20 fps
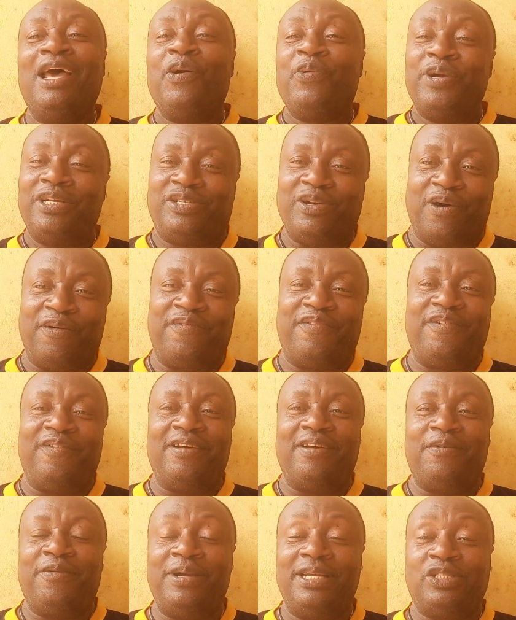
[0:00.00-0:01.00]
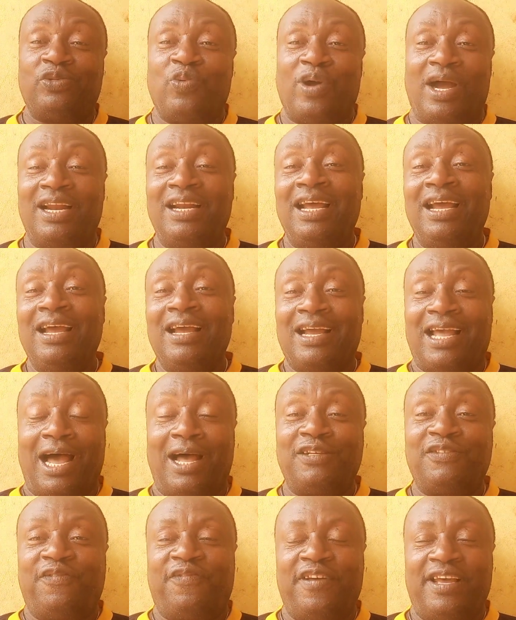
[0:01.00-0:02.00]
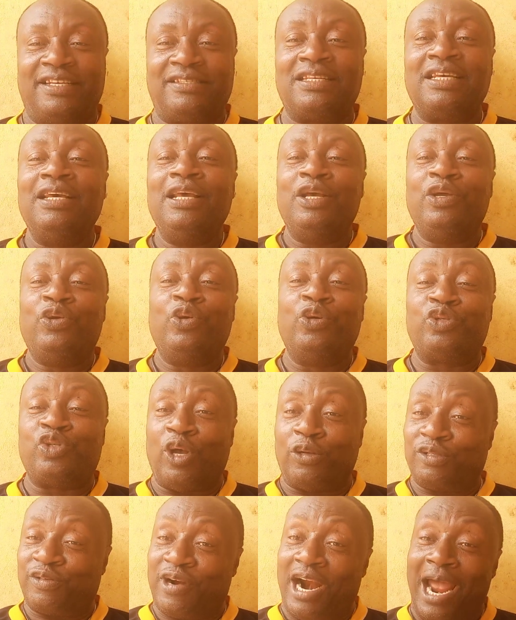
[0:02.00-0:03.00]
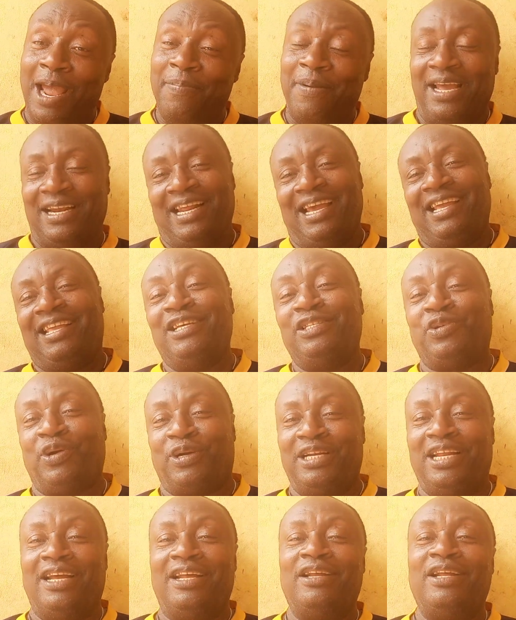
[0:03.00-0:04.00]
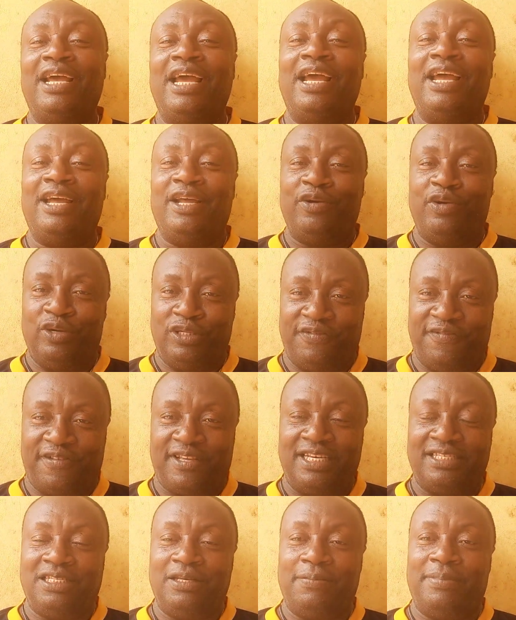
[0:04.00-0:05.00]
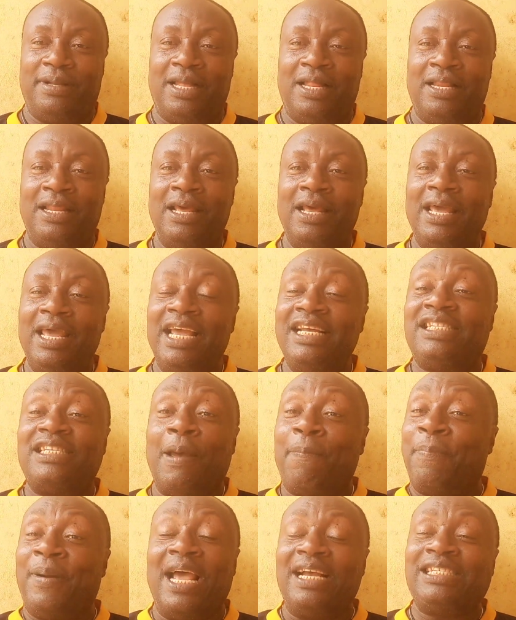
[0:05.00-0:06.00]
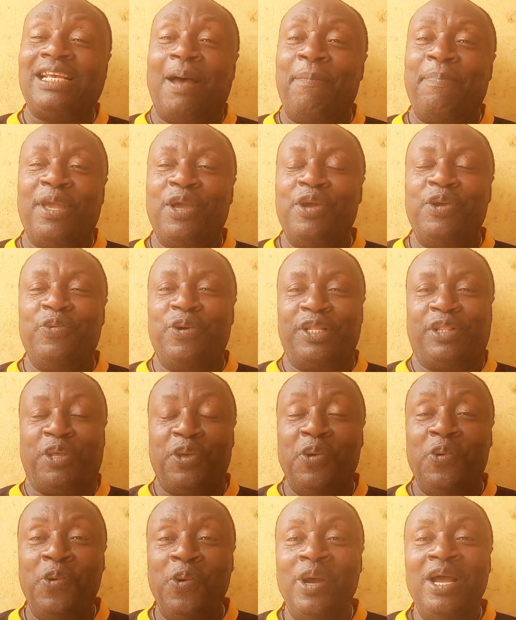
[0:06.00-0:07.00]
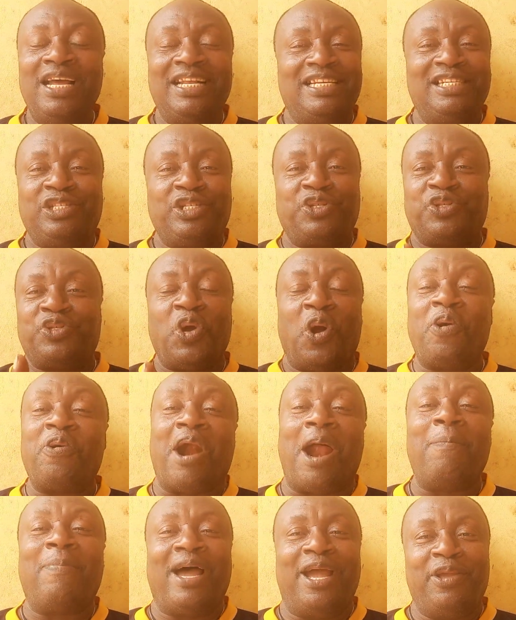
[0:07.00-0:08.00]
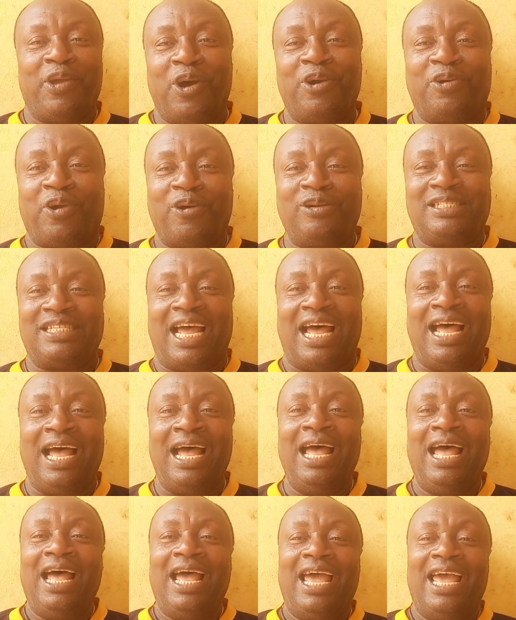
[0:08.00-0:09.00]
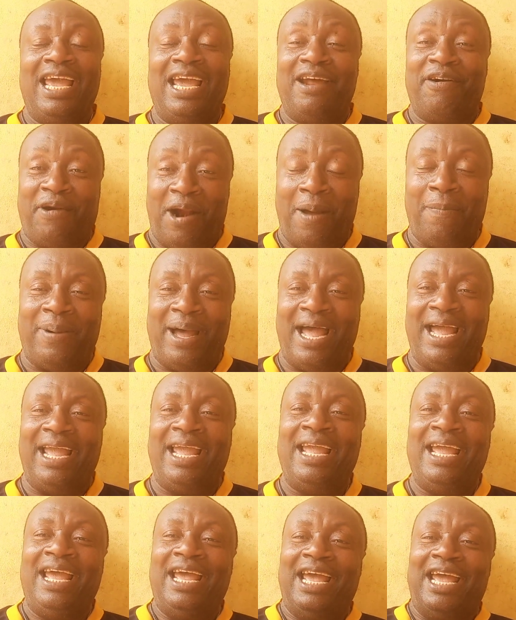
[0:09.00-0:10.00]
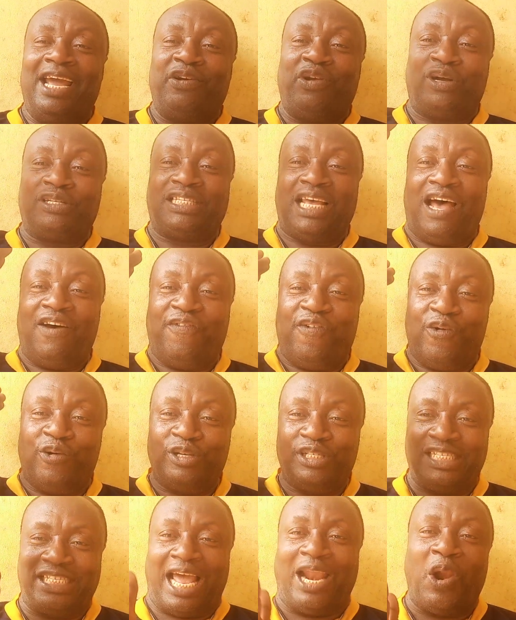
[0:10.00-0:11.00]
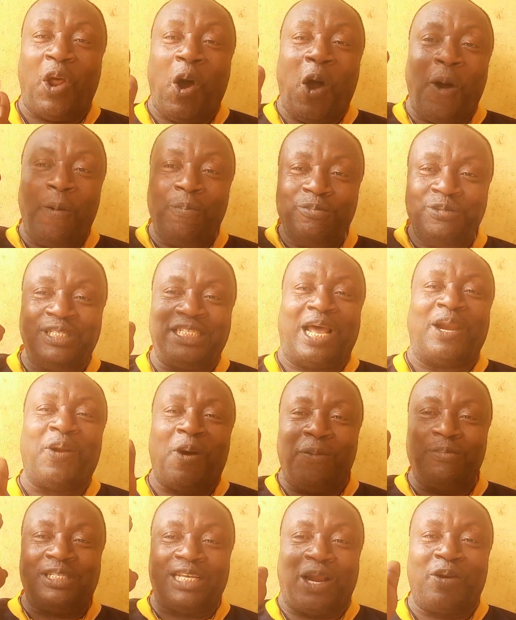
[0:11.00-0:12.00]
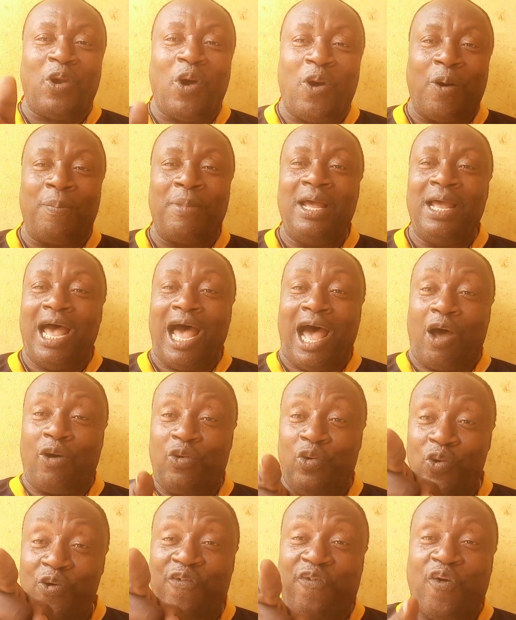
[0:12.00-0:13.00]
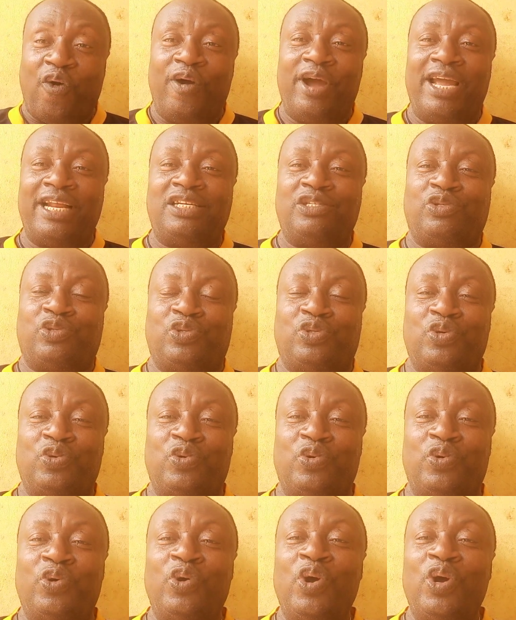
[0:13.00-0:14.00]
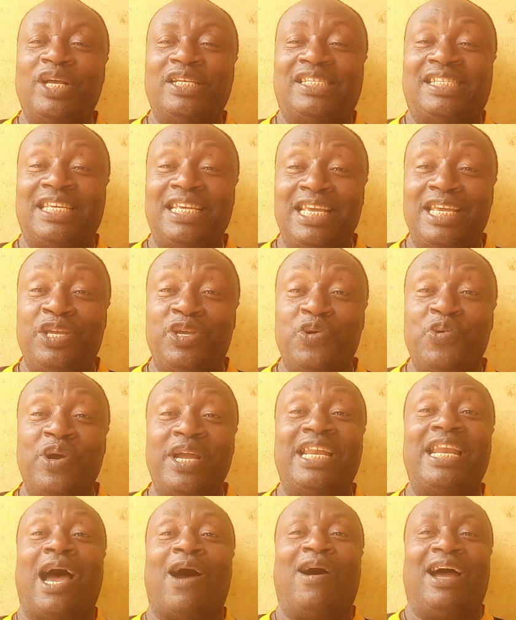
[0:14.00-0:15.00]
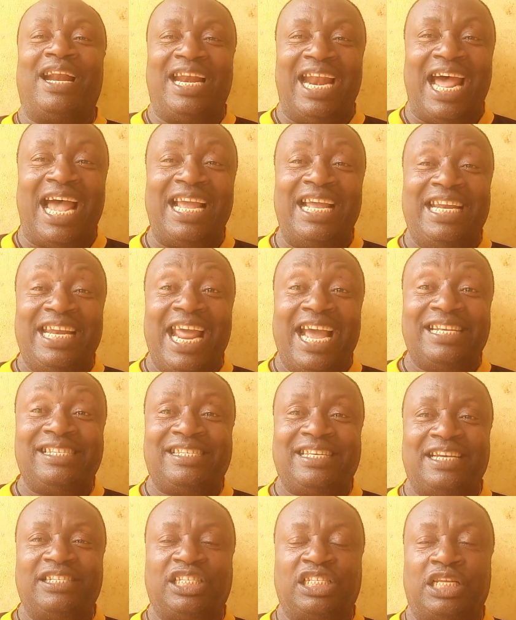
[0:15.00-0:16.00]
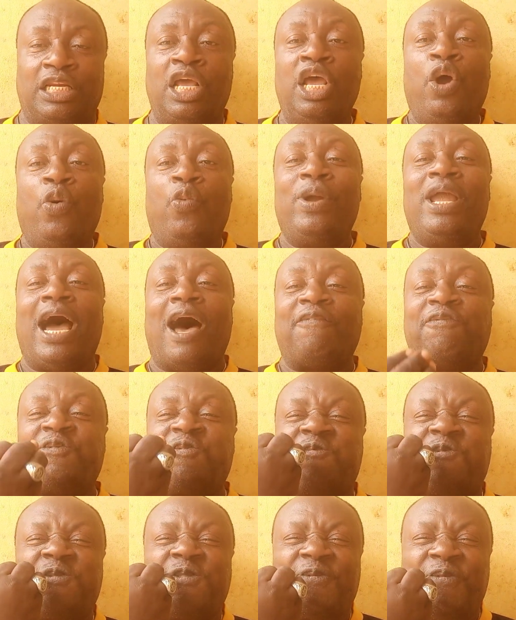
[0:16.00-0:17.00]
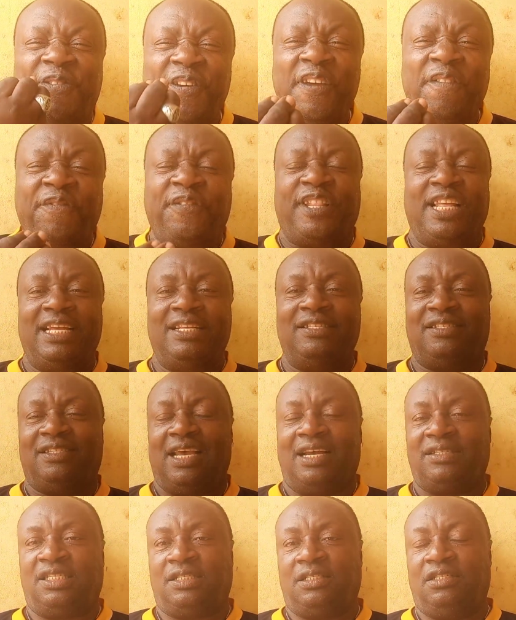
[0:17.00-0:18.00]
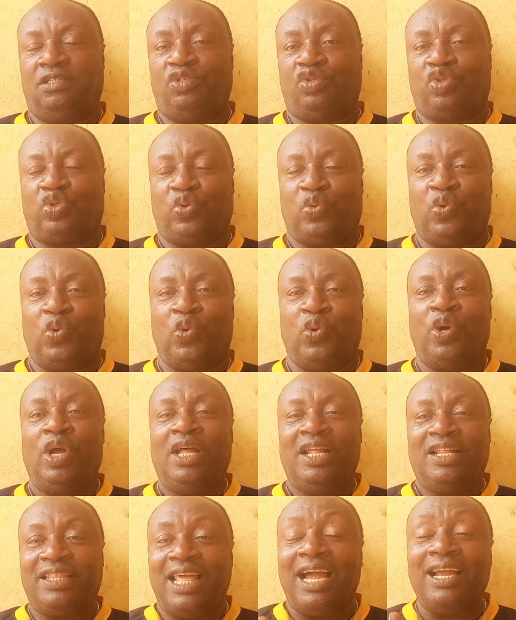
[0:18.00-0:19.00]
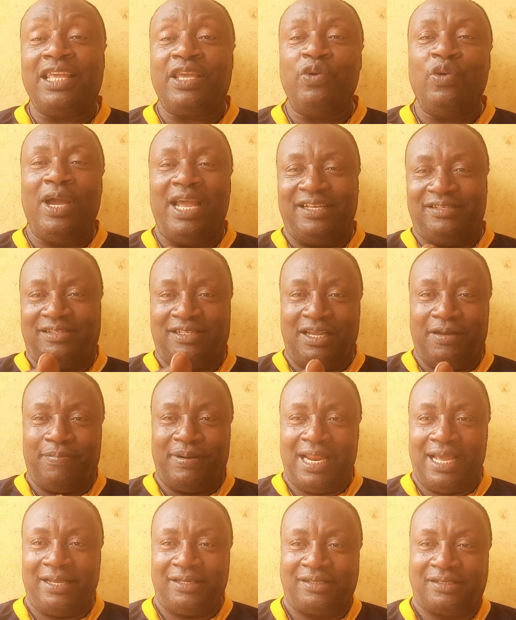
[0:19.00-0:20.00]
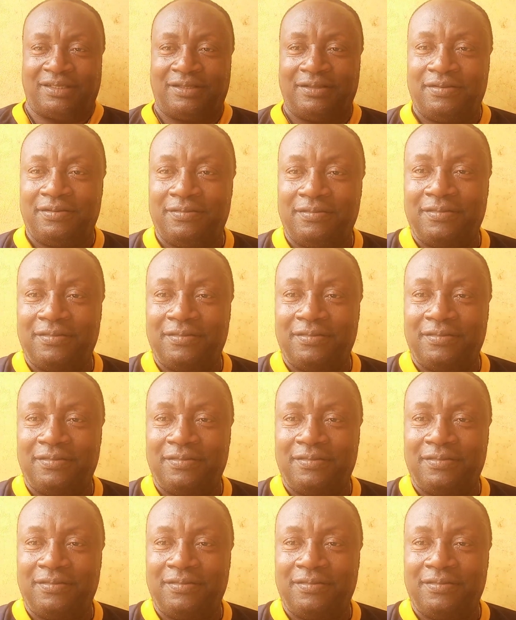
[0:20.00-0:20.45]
Which one comes first? You subscribe and then hit on the notification bell. It's a pleasure being with you. This is your rabbi, your doctor, Rabbi Dr. Afo. Shalom, shalom, shalom. I'll look forward to seeing you in our next session. We have 15 sections to go. Thank you and stay blessed.